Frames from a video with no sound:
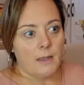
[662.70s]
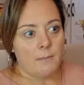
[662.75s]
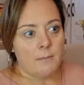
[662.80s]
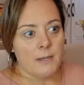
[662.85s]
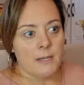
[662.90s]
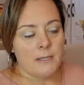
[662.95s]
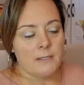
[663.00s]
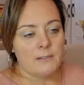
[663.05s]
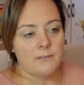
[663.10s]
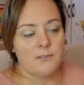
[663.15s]

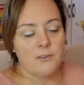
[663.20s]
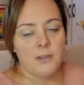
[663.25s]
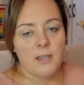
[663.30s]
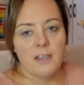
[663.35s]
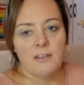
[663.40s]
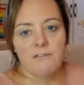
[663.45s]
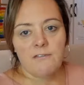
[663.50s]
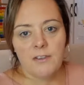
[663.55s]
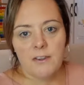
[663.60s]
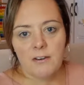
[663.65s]
because if you
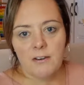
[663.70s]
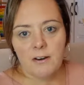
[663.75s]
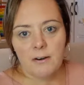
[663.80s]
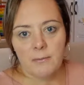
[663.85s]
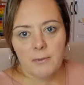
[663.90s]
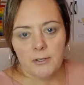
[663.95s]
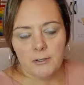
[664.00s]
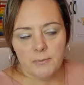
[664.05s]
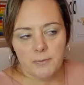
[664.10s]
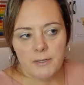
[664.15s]
can't figure out a
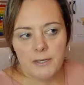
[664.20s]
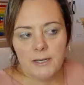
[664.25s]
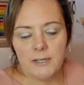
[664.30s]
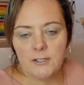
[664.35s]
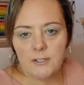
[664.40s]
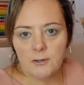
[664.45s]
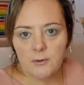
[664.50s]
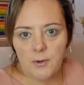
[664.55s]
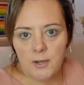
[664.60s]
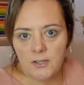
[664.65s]

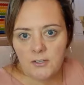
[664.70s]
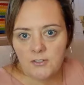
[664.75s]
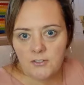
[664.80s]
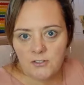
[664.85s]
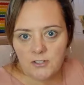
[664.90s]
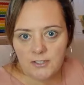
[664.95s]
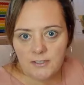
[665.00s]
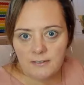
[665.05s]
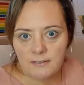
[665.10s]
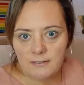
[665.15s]
multiplication
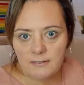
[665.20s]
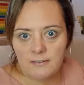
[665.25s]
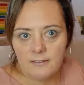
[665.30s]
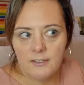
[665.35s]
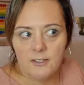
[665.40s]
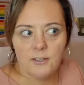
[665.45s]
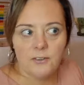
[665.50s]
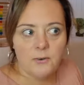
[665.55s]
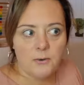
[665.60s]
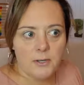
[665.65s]
question,
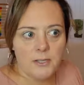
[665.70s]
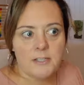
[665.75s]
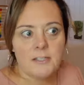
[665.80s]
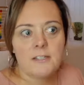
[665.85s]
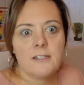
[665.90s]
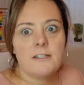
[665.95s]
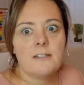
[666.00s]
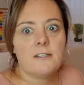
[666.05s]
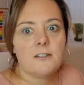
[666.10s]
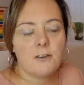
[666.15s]
you're going to
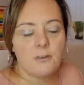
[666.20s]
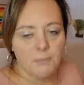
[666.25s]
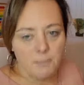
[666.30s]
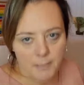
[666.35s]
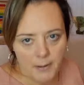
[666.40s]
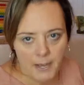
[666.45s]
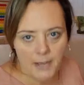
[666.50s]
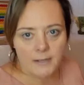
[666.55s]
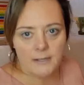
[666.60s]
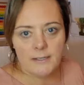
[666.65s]
need to go
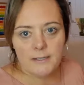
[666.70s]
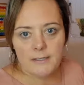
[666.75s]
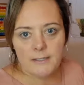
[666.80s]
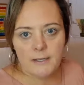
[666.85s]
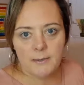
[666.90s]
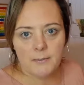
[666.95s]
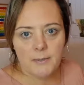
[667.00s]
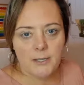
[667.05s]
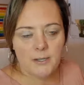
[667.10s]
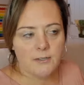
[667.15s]
back to
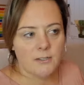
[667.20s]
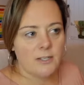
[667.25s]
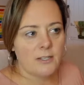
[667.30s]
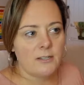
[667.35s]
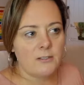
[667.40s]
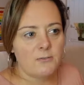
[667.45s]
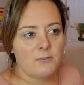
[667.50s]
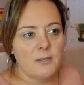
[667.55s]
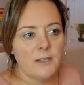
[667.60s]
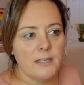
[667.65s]
skip counting,
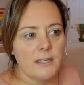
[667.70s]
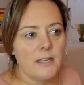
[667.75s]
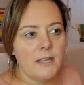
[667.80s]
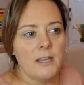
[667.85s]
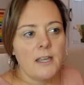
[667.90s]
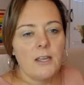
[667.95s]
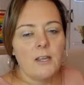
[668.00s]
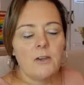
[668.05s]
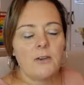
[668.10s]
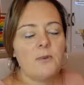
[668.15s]
because really,
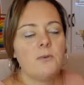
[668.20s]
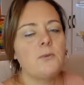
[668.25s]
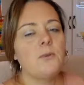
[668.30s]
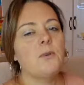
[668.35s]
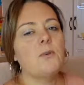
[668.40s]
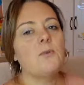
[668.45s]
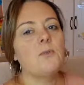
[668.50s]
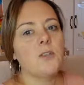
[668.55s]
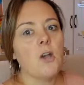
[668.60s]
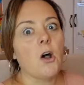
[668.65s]
who
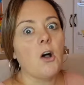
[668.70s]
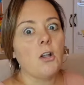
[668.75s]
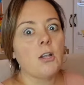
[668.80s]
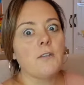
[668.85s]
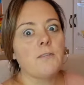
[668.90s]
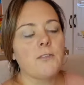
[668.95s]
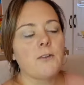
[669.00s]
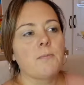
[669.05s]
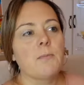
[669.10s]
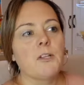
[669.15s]
knows all
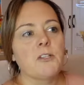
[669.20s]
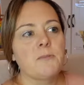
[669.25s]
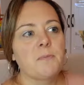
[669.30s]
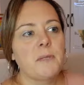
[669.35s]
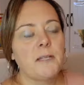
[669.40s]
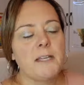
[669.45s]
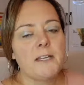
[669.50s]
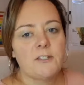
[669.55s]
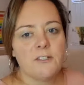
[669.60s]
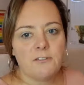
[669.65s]
of their
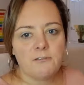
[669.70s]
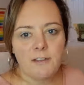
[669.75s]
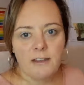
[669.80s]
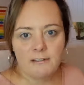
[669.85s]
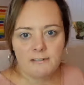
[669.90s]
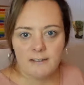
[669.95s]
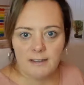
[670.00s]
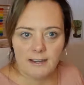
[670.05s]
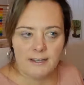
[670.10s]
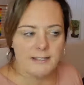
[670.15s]
multiplication
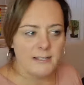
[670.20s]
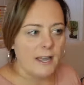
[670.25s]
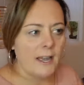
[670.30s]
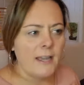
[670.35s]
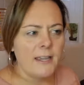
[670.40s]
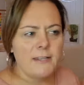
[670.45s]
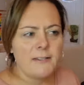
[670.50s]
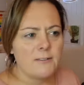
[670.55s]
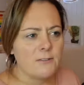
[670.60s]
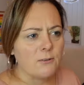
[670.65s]
facts, guys?
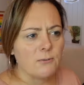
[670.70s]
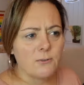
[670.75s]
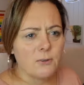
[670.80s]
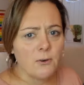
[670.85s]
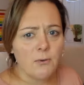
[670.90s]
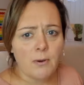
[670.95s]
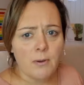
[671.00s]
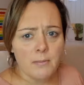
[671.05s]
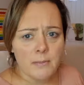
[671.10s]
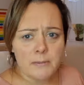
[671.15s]
I don't know
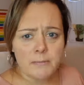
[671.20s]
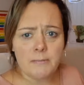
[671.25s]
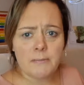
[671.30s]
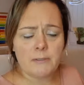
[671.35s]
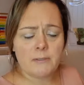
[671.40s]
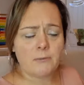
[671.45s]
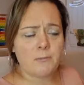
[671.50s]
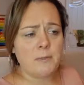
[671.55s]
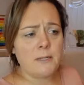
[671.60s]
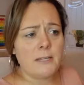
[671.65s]
all my
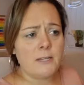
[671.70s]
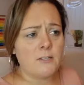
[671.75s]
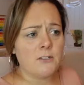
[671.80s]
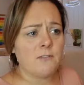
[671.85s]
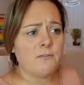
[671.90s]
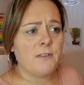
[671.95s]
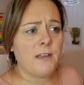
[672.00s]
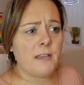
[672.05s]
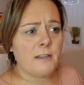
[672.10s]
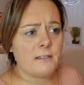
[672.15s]
multiplication
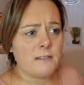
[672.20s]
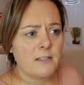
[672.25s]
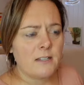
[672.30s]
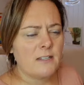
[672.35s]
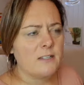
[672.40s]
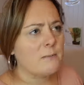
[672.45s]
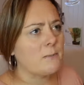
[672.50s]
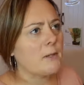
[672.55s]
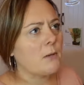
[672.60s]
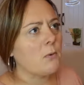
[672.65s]
facts.
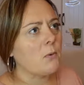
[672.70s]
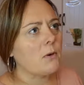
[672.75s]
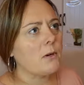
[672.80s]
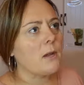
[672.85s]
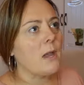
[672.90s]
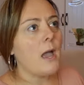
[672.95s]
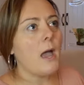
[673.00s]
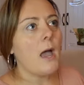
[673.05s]
That's a big word.